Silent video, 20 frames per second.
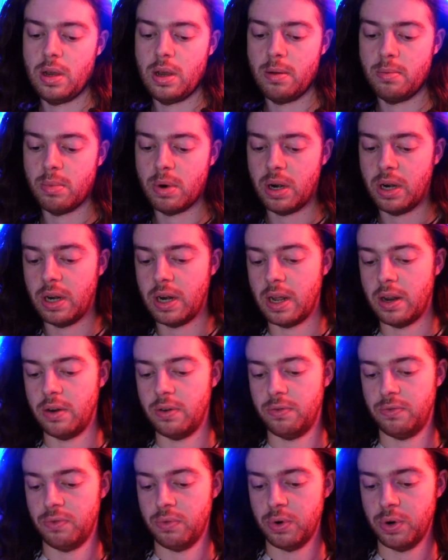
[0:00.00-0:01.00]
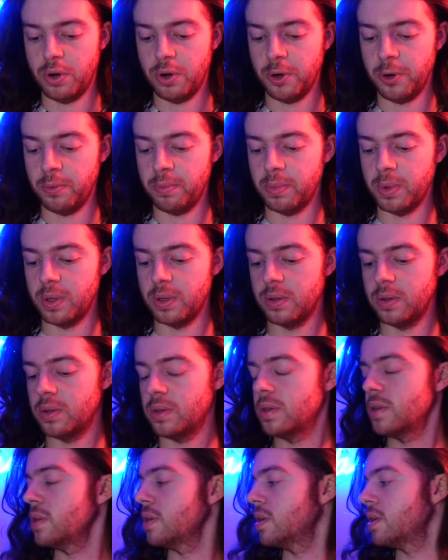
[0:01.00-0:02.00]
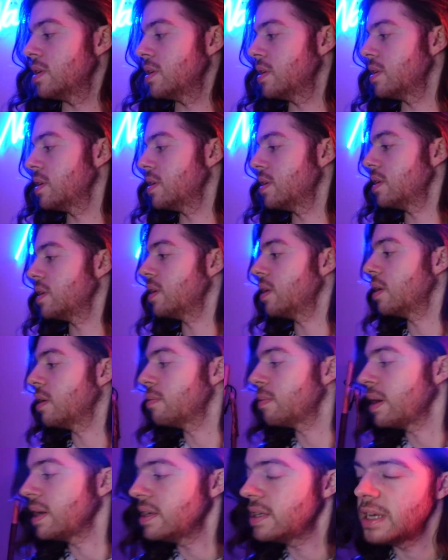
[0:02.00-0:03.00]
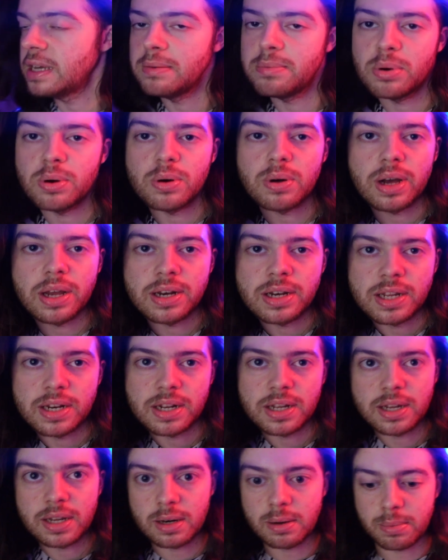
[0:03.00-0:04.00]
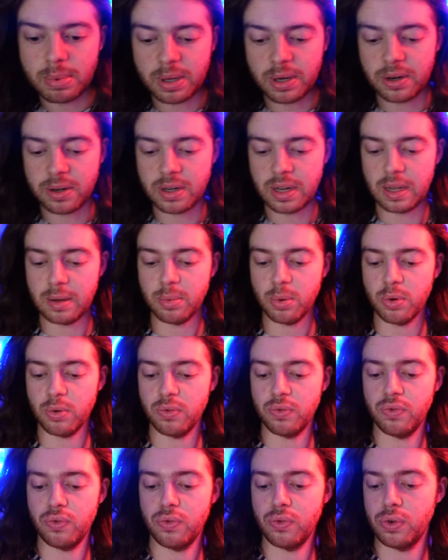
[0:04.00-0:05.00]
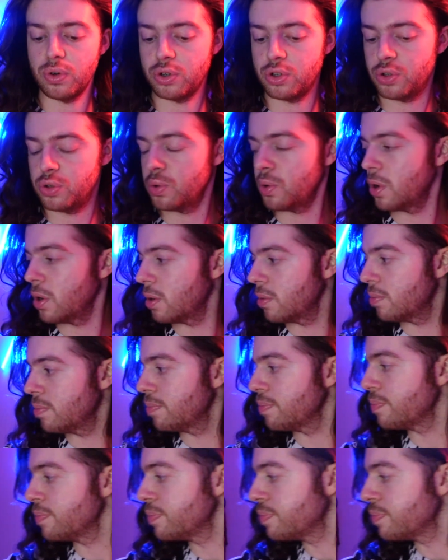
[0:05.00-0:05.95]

running out of room on my table. I need to get a bigger table for sure.